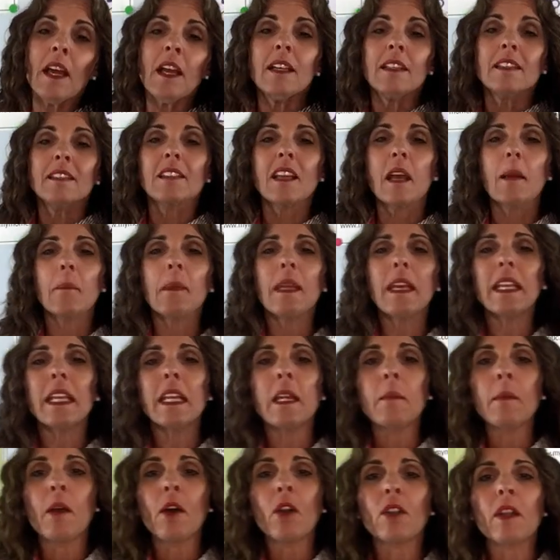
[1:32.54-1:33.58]
Send me an
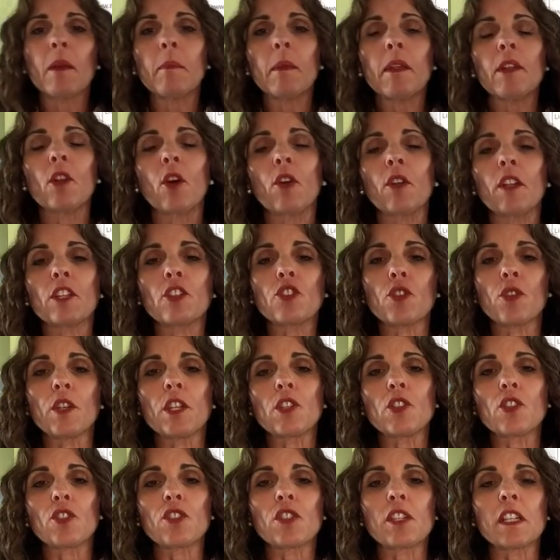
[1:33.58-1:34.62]
email. Let me know that you're
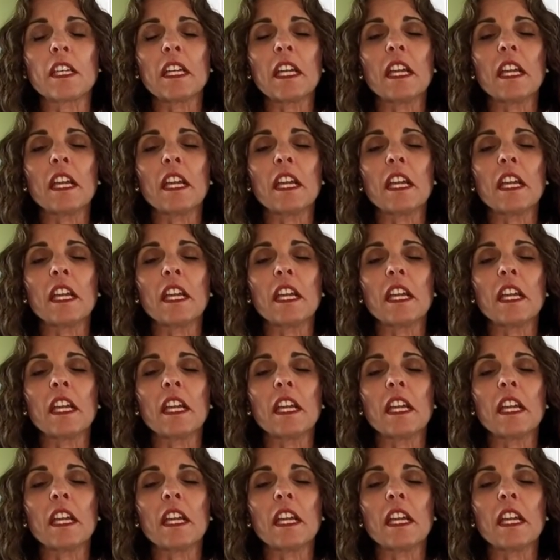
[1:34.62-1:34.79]
interested.